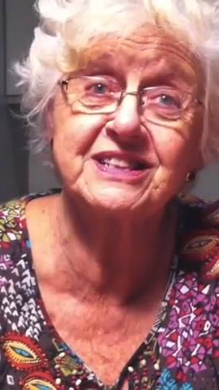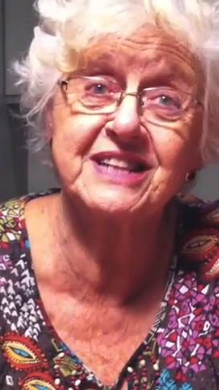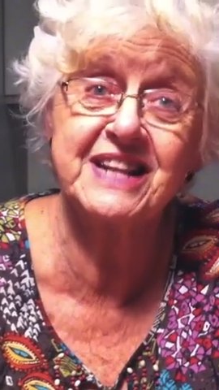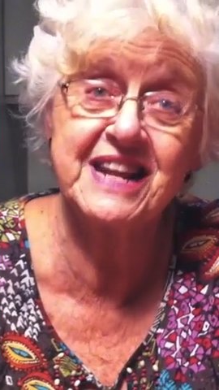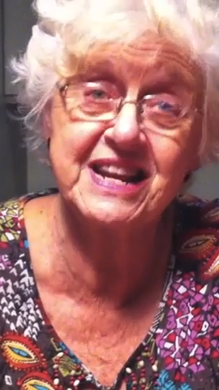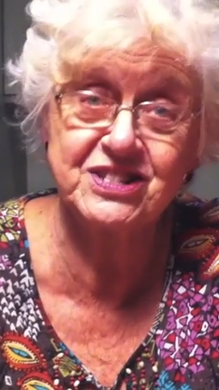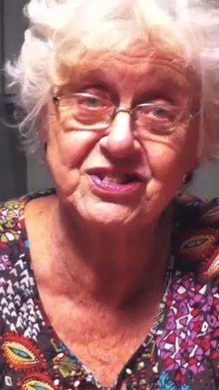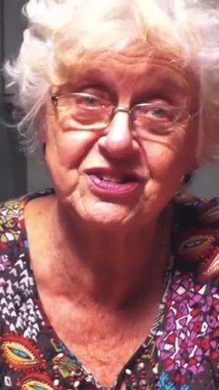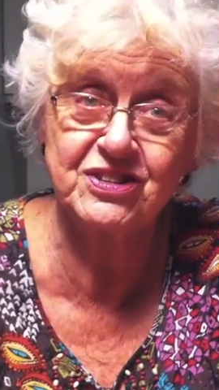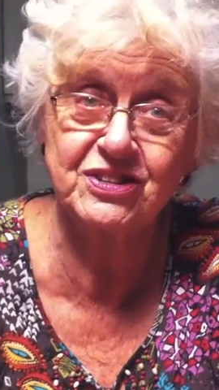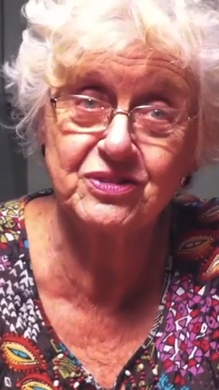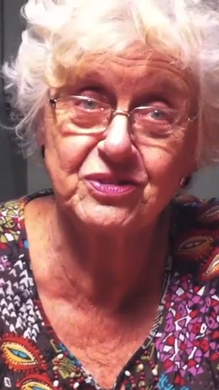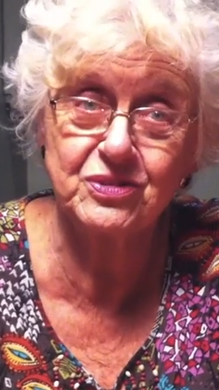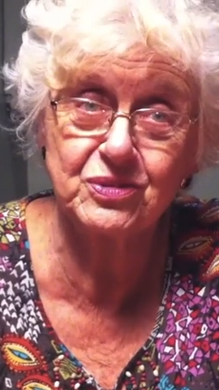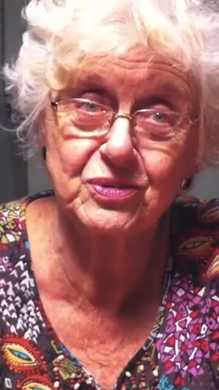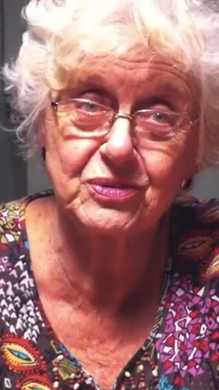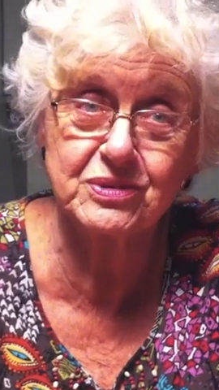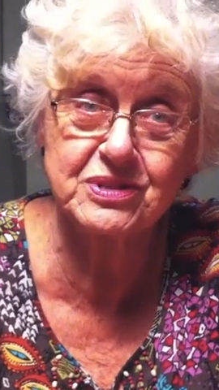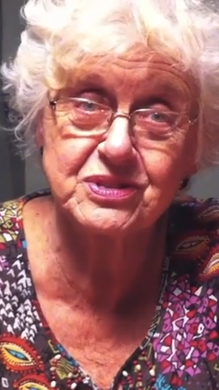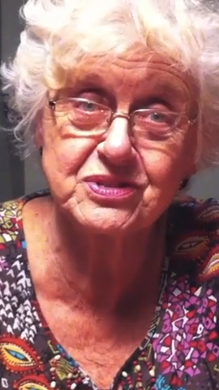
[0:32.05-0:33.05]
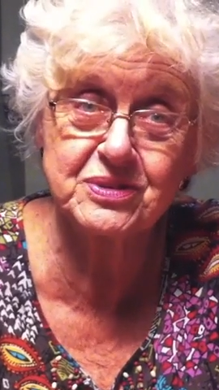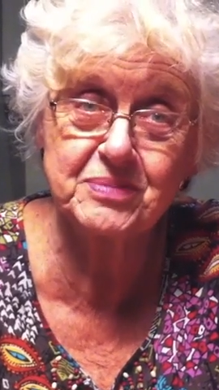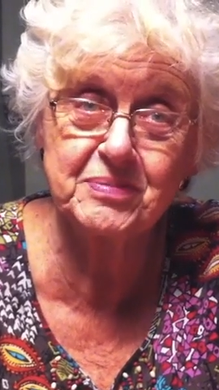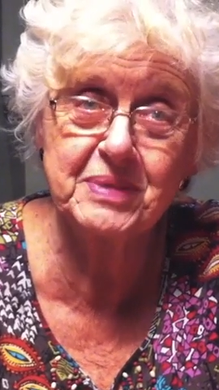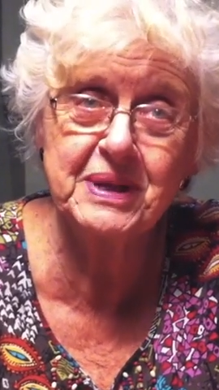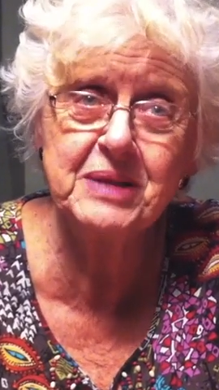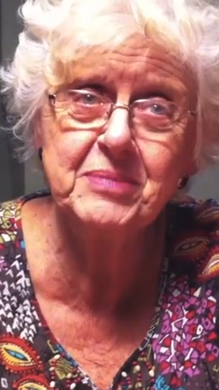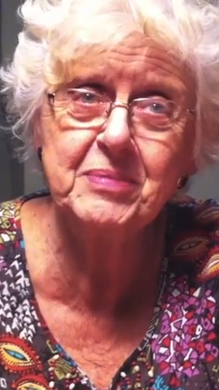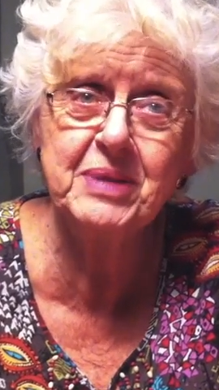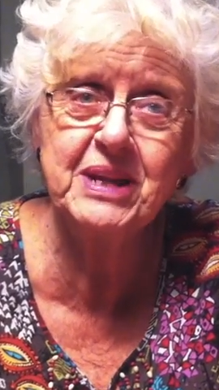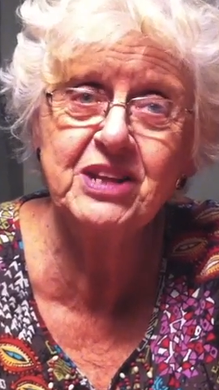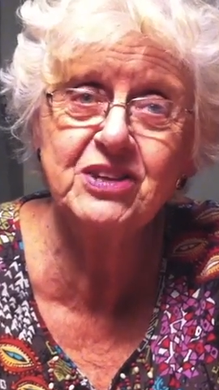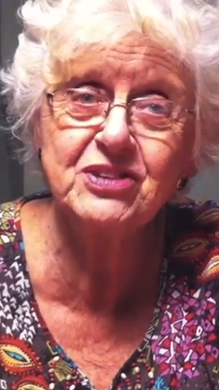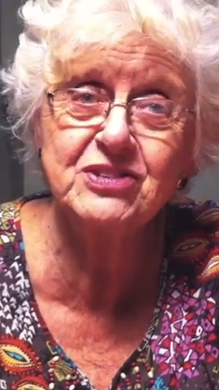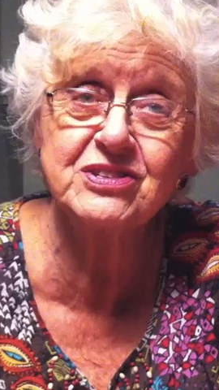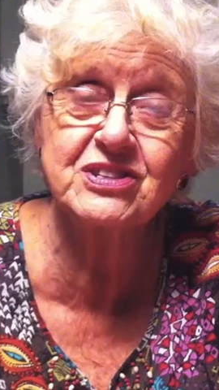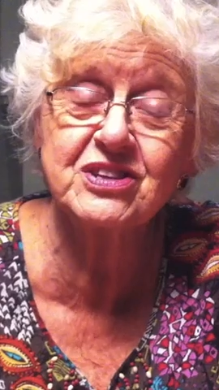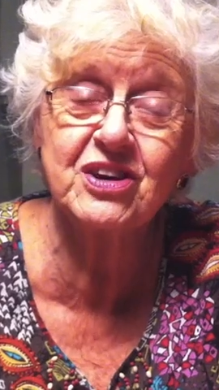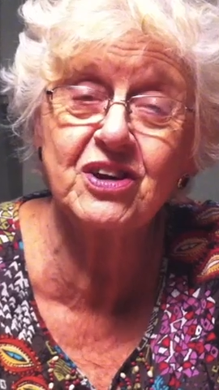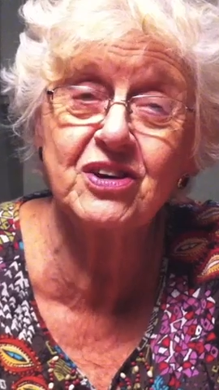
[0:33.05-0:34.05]
the National Youth Orchestra many, many
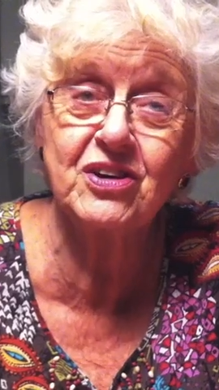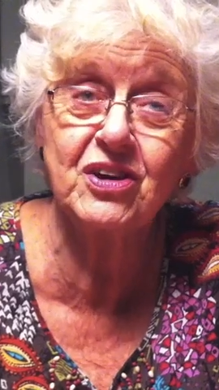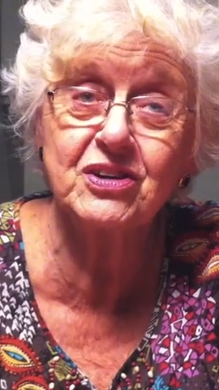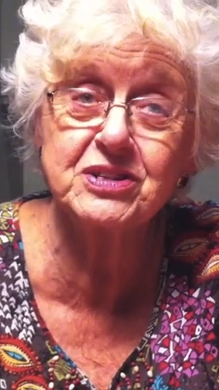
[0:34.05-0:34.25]
years ago.